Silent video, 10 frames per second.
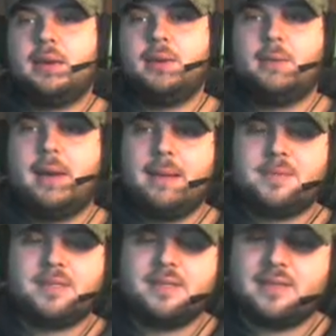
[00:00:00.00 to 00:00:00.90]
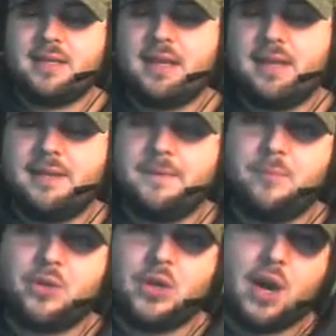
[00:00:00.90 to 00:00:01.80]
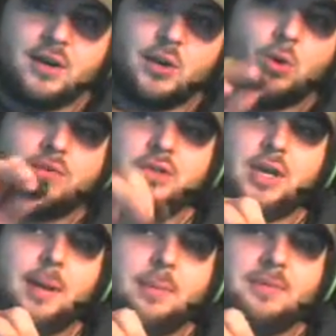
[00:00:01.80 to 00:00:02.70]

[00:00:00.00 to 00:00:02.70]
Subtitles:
how he wraps his cotton over top